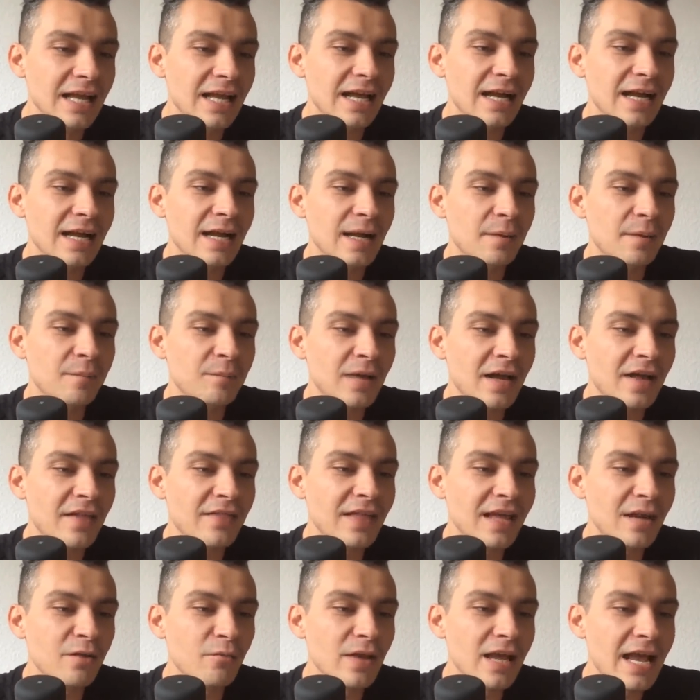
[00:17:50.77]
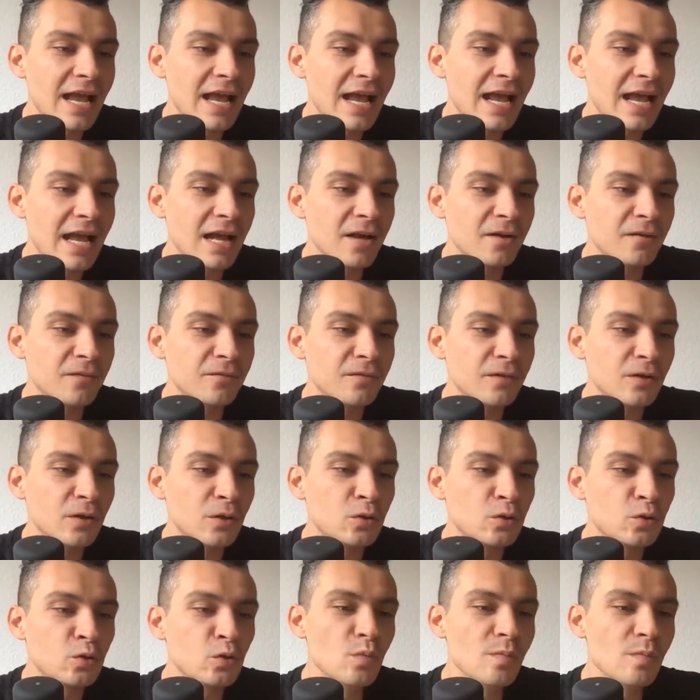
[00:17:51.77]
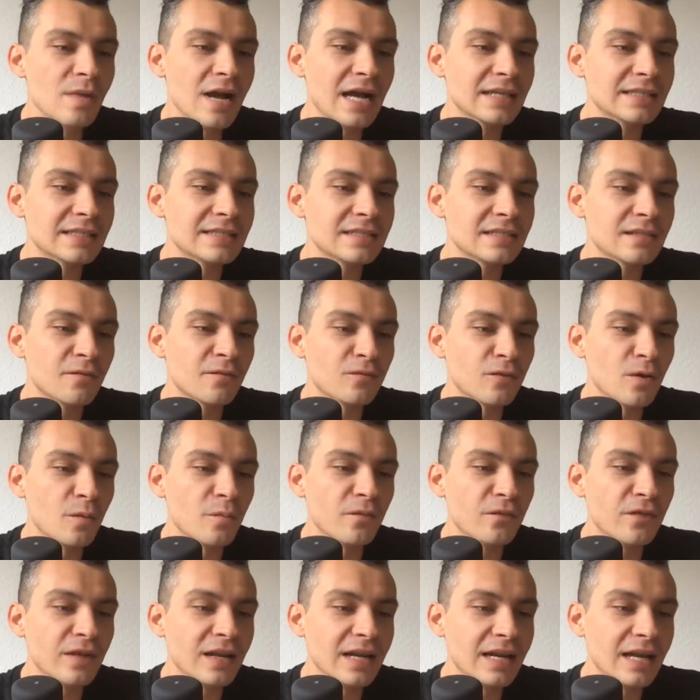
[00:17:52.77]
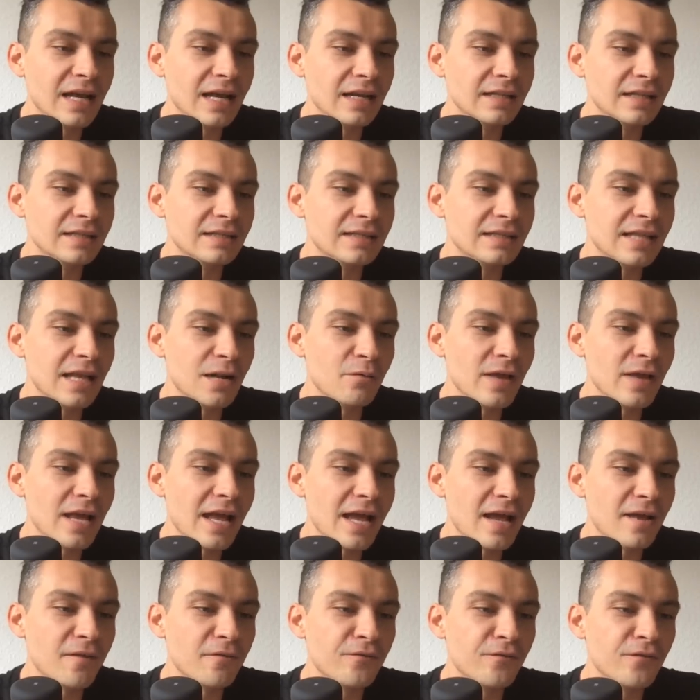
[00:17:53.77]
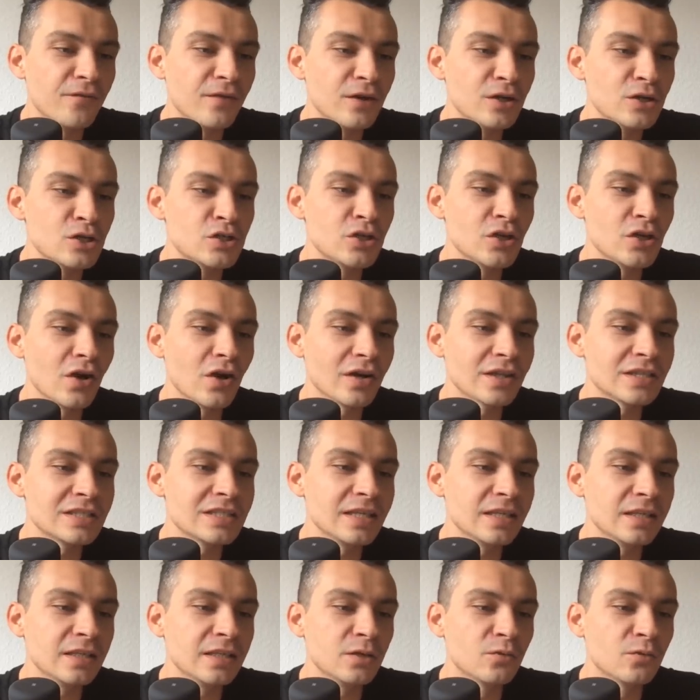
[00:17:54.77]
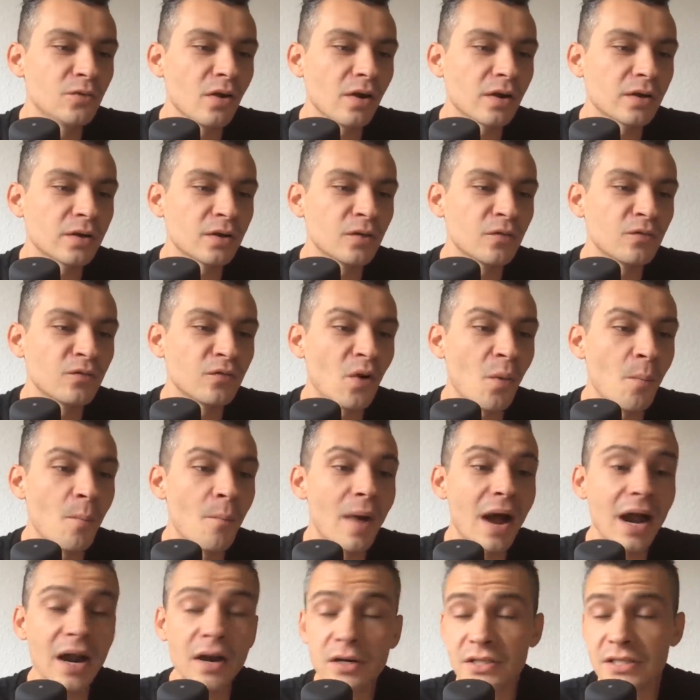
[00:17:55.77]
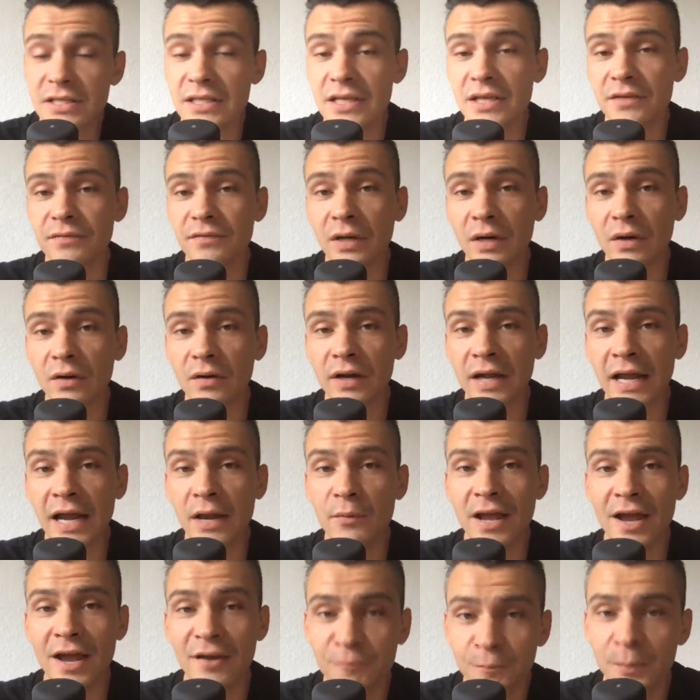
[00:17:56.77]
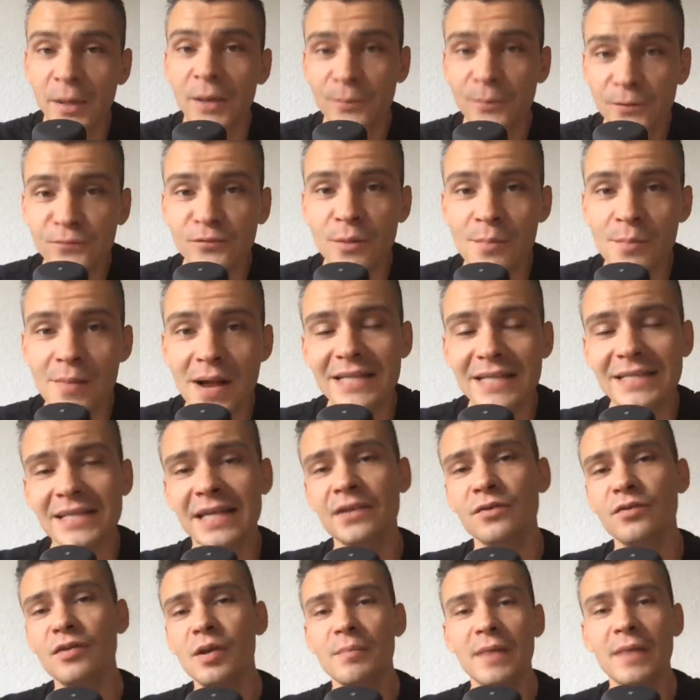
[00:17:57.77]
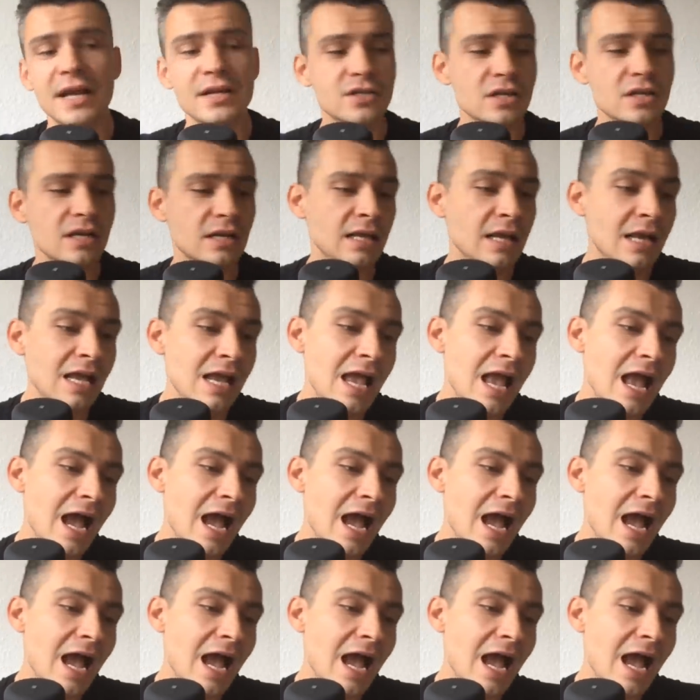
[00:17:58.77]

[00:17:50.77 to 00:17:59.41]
Then we have Tumas from Finland. Then we have Shock City Rocker from Mars even. Okay, we have people from Mars. Can you imagine?